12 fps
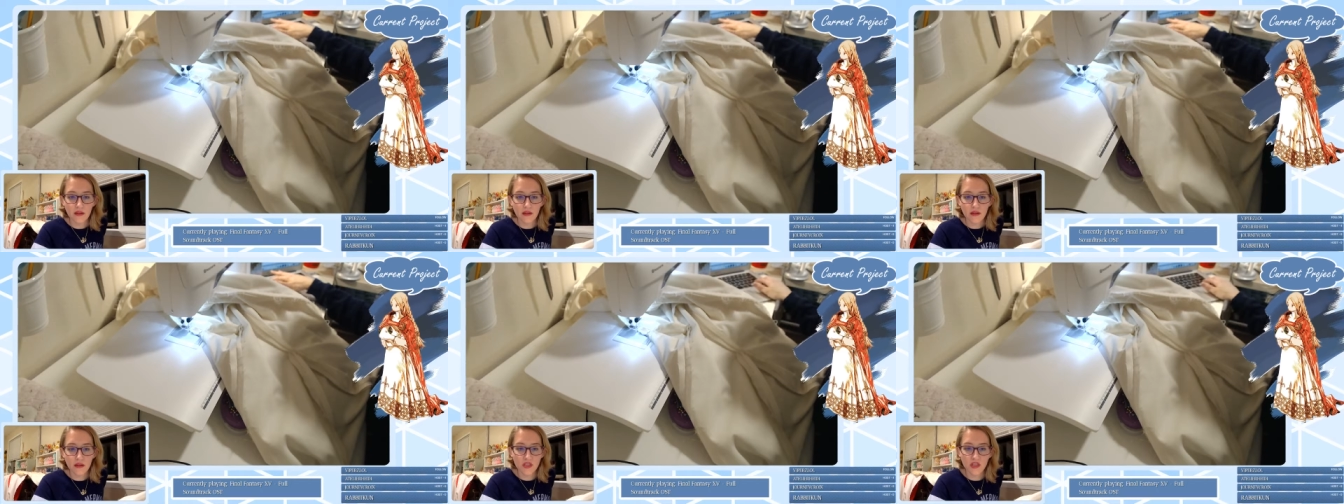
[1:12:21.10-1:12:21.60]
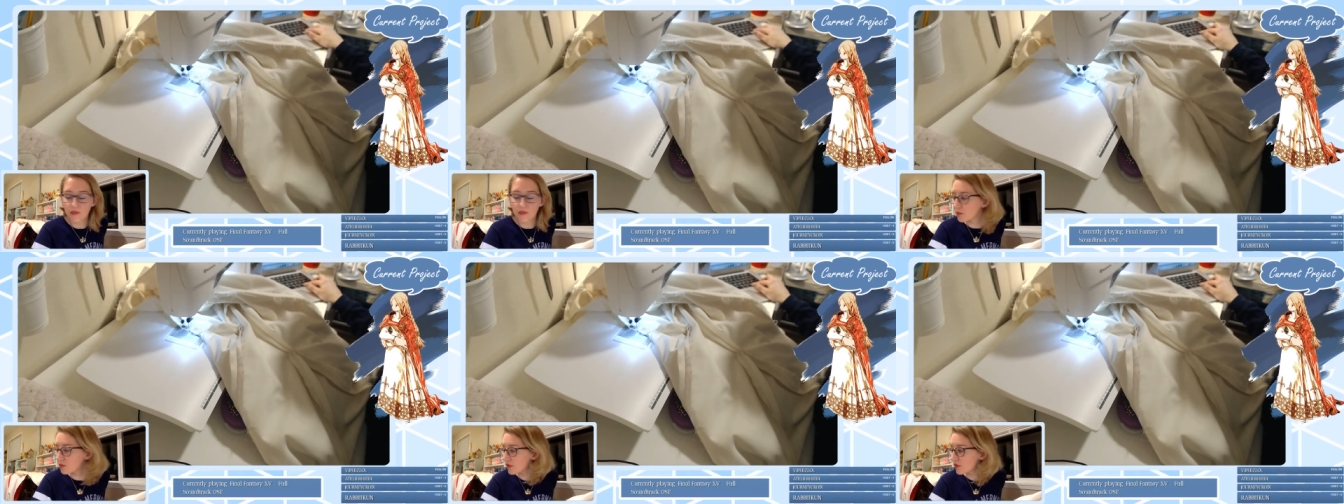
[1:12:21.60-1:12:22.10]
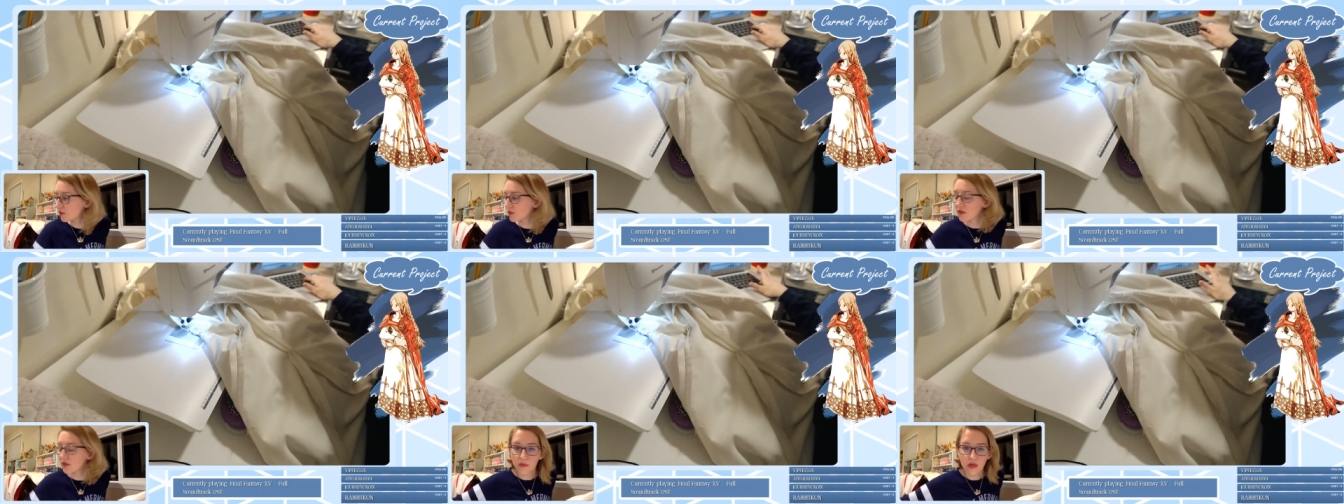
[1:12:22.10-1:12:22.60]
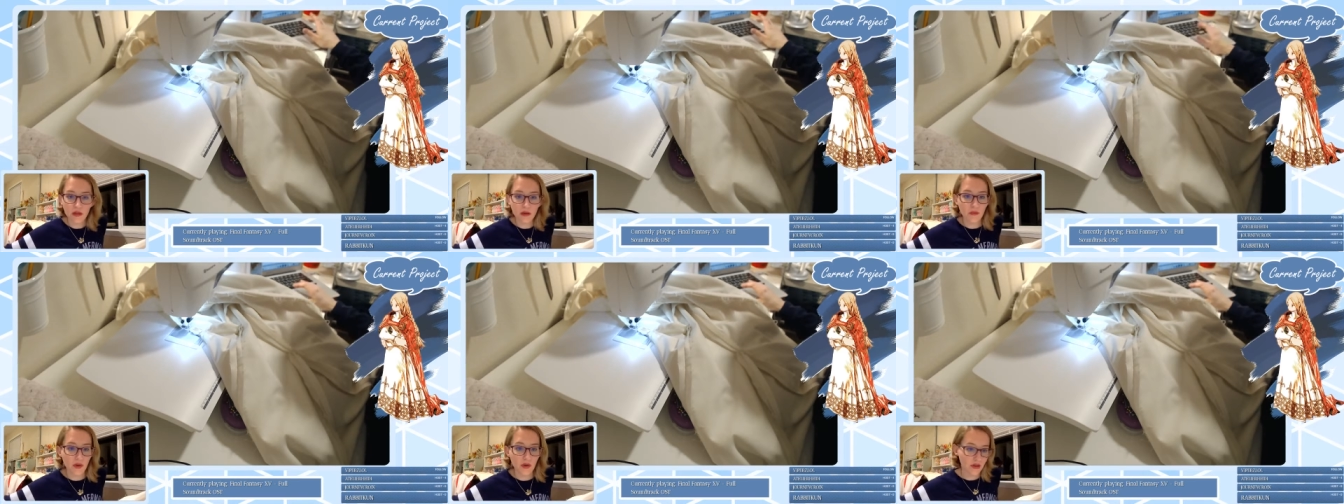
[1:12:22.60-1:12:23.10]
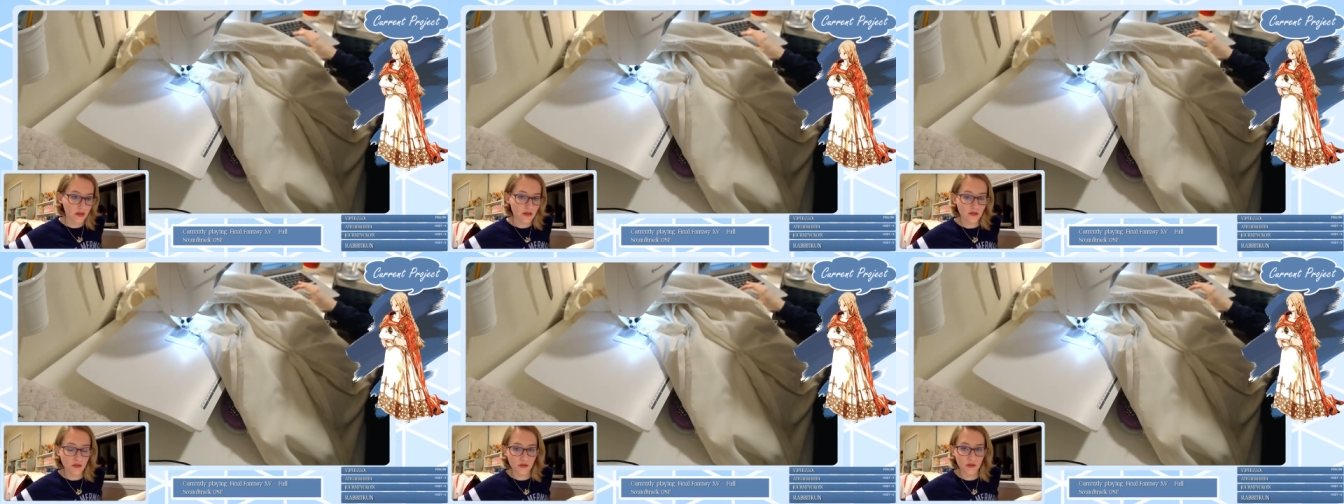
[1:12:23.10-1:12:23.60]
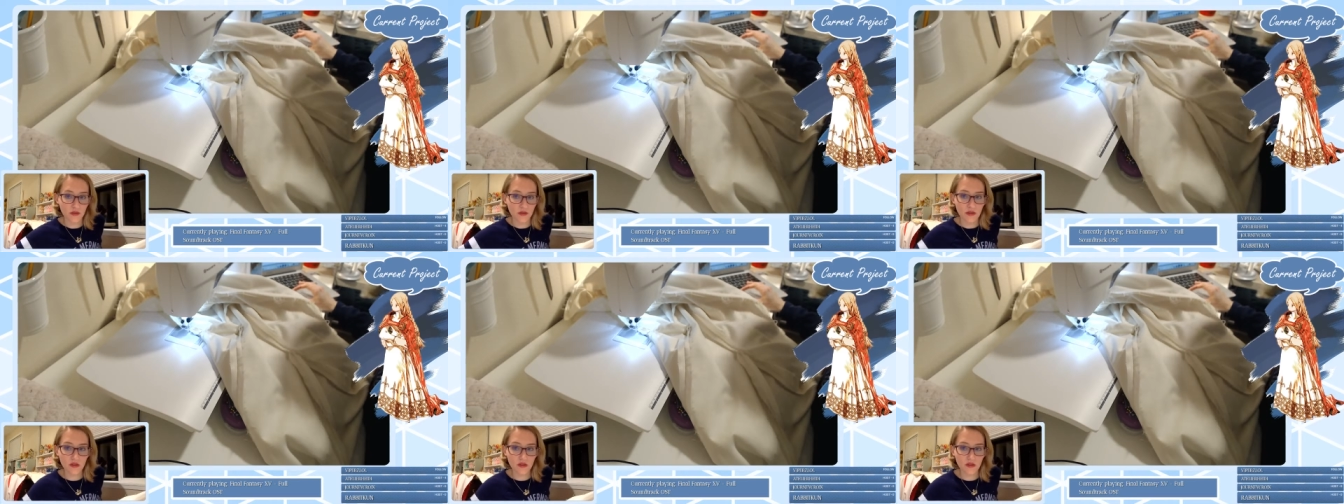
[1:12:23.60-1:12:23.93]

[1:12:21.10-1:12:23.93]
We'll see if my computer will let me. I might need to